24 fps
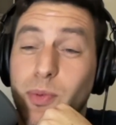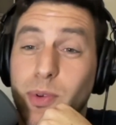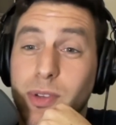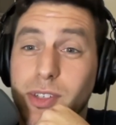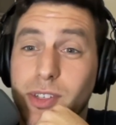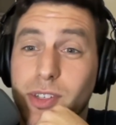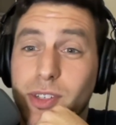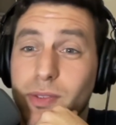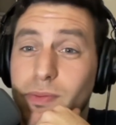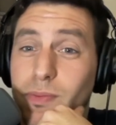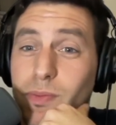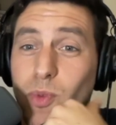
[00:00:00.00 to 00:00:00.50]

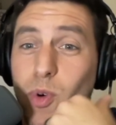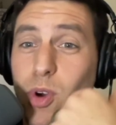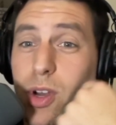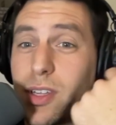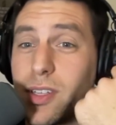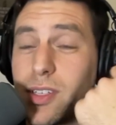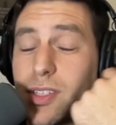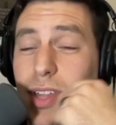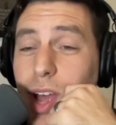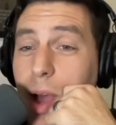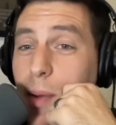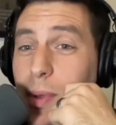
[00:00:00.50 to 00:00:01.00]
was,
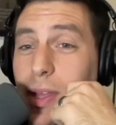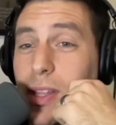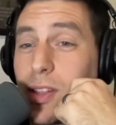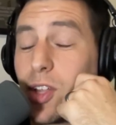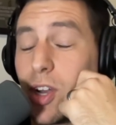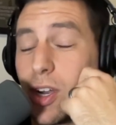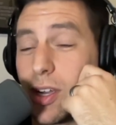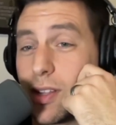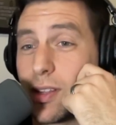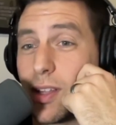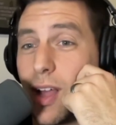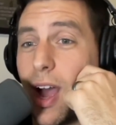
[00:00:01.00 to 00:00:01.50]
I mean,
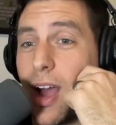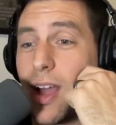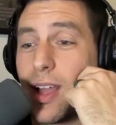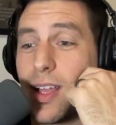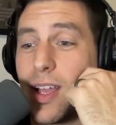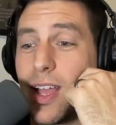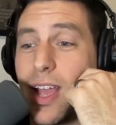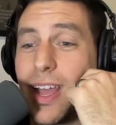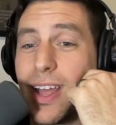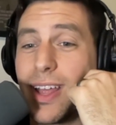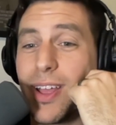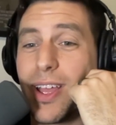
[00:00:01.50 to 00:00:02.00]
look,
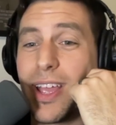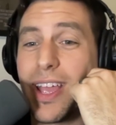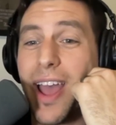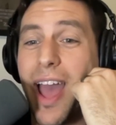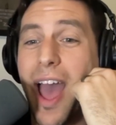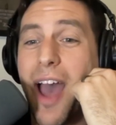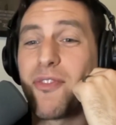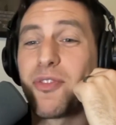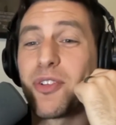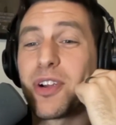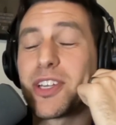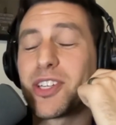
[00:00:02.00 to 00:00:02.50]

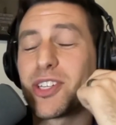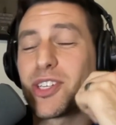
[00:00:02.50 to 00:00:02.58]
every